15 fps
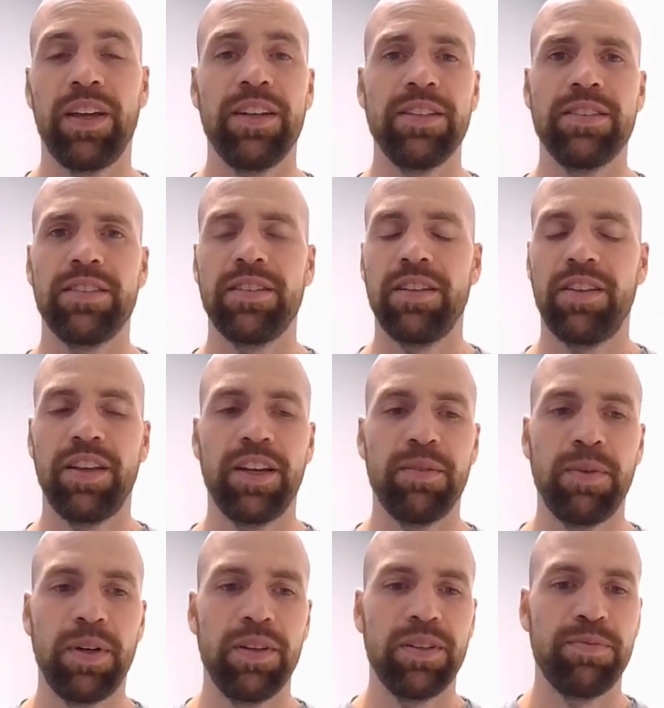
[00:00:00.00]
I didn't think
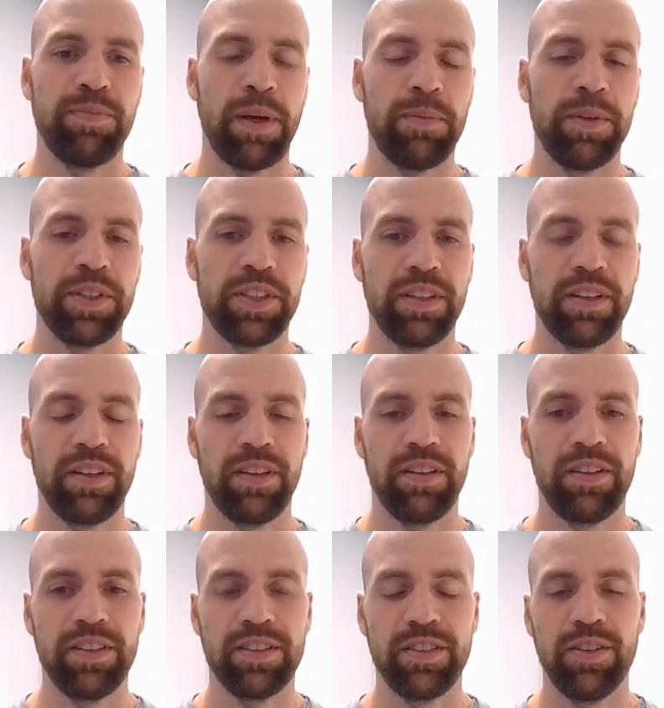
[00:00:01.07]
about publishing
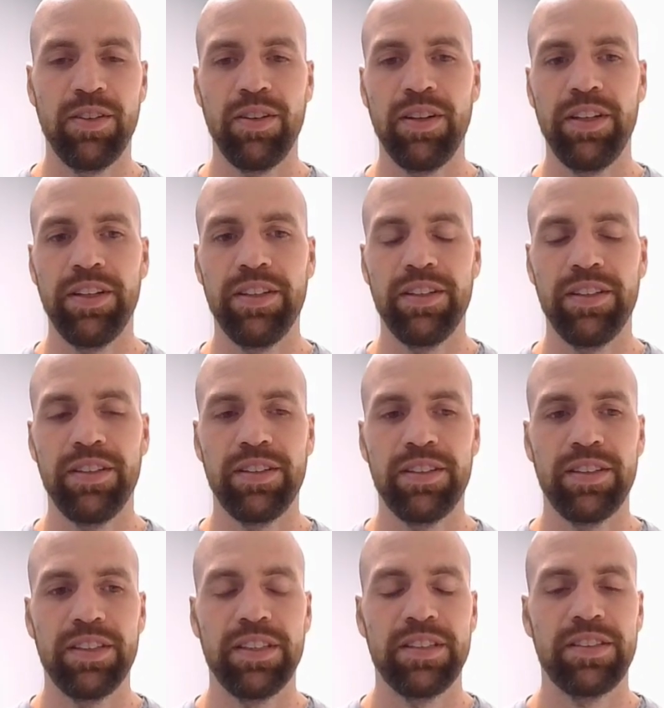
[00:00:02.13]
this earlier
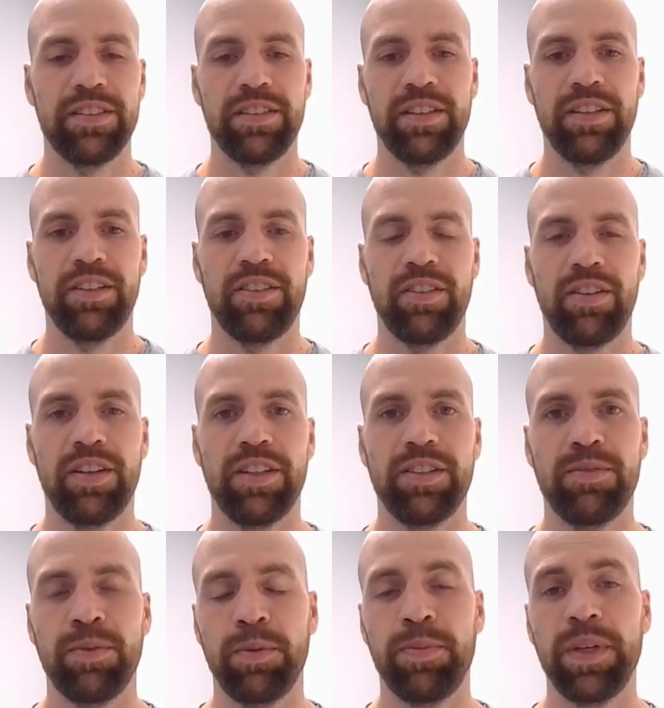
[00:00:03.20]
as I thought
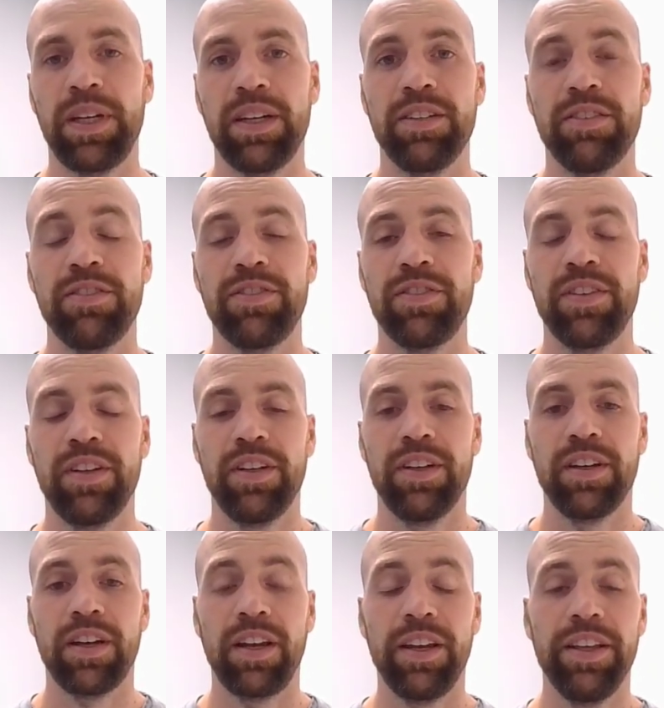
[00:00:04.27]
it would be kind of
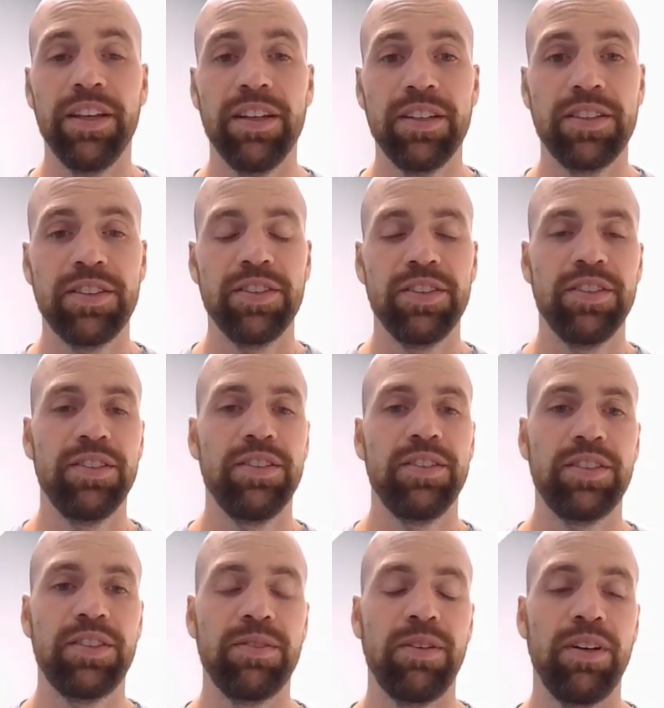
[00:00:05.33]
clear
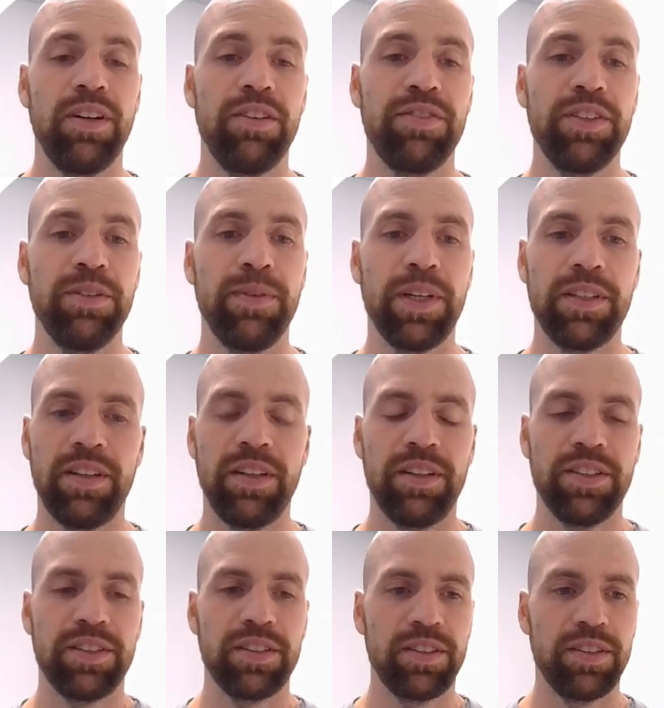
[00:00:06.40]
to all of you, but
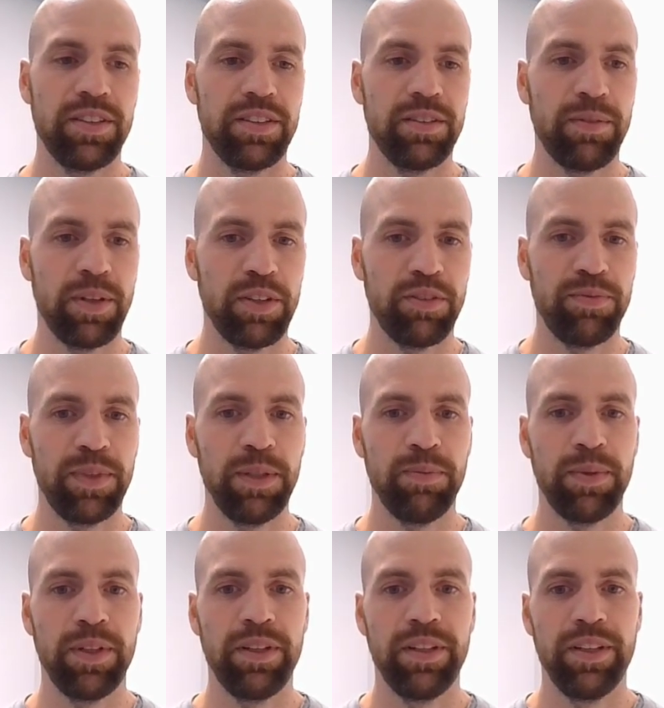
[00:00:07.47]
there is a good amount of
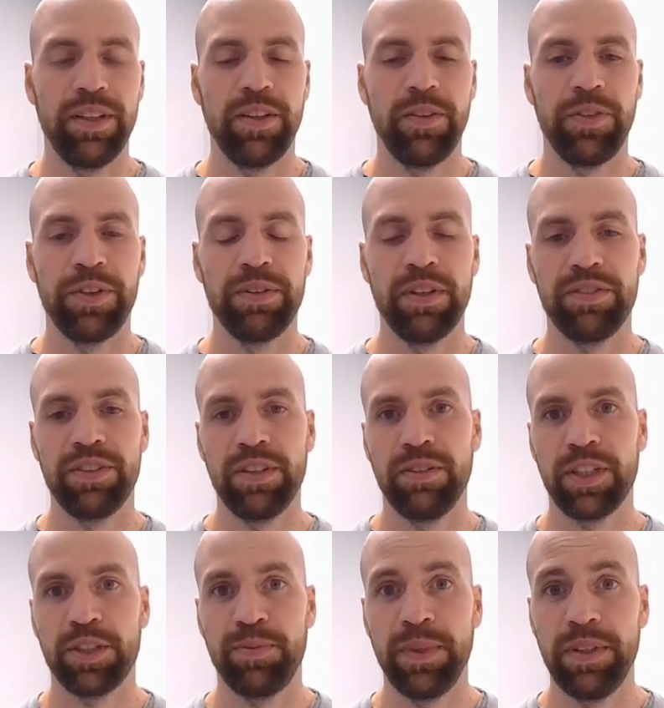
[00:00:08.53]
people who have no
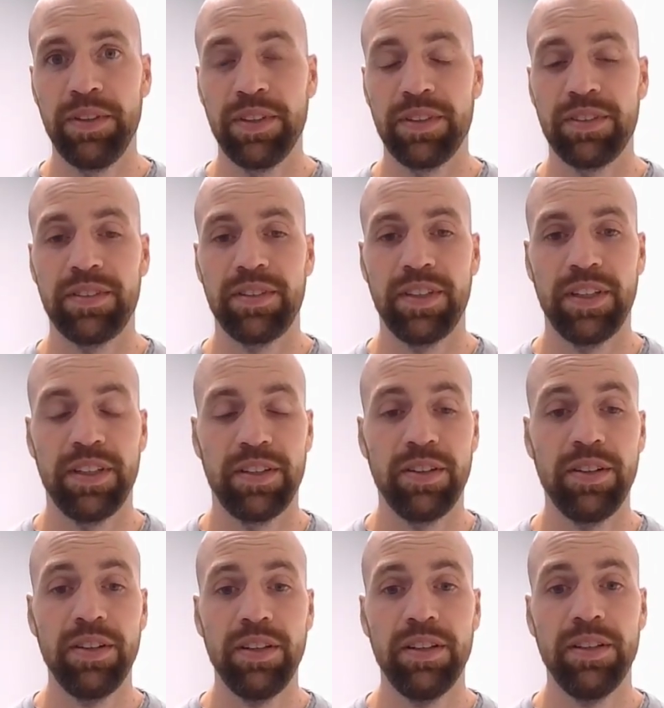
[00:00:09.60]
experience at
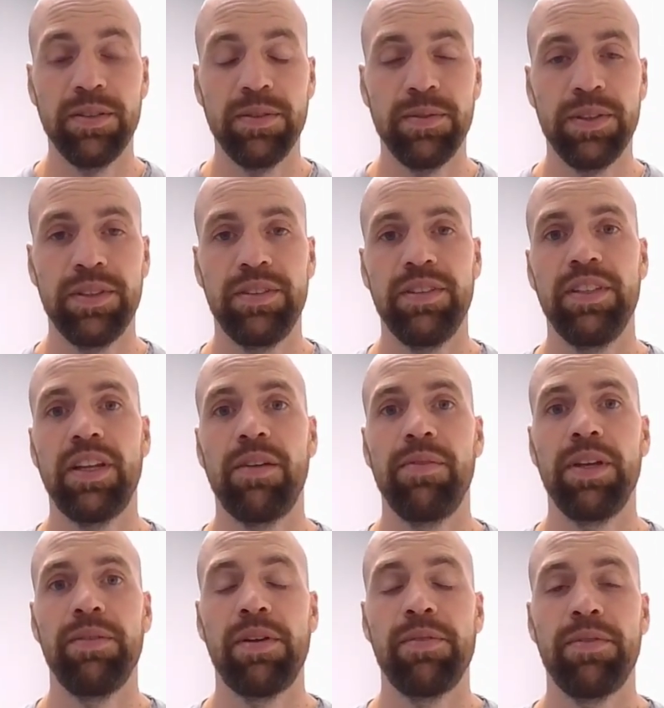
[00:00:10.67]
all with
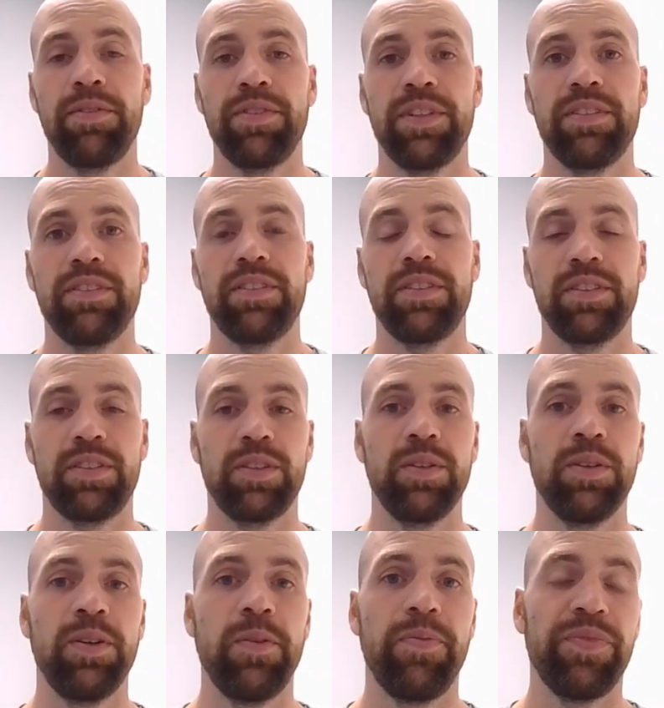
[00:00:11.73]
EWM MFS,
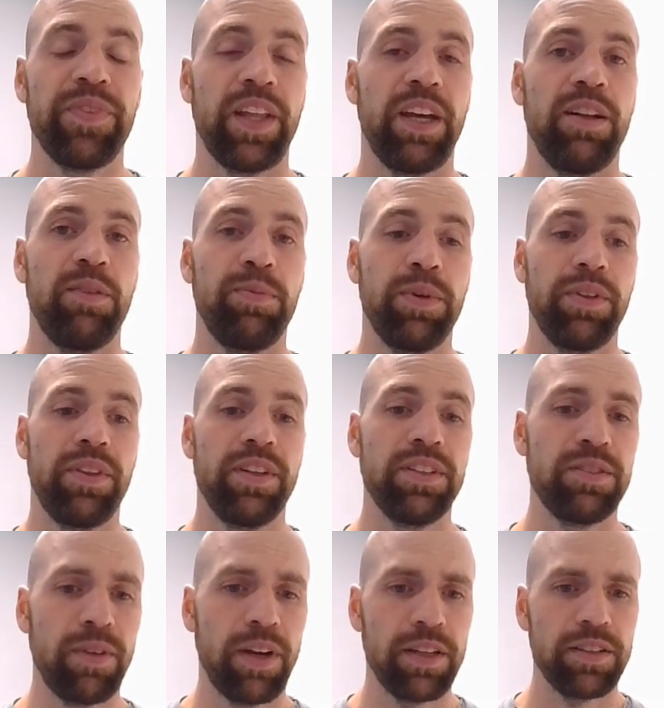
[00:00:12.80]
so I'll put
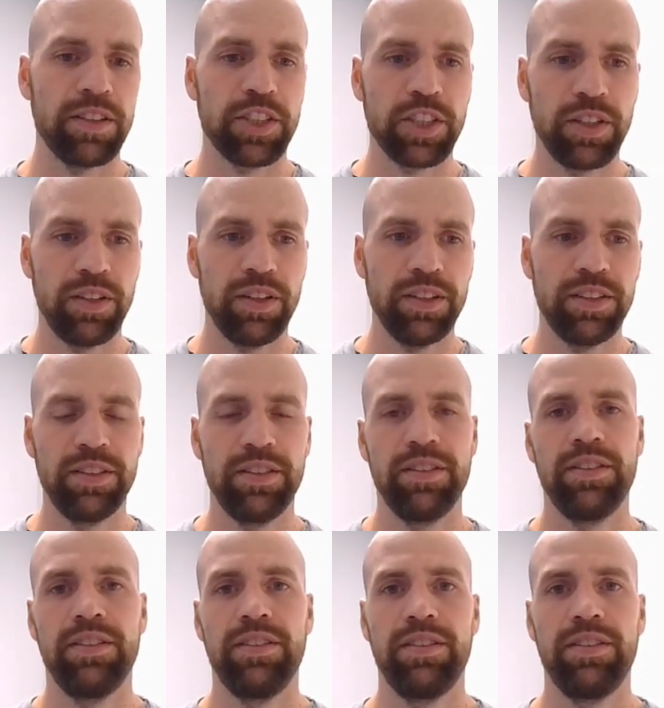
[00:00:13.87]
this rather short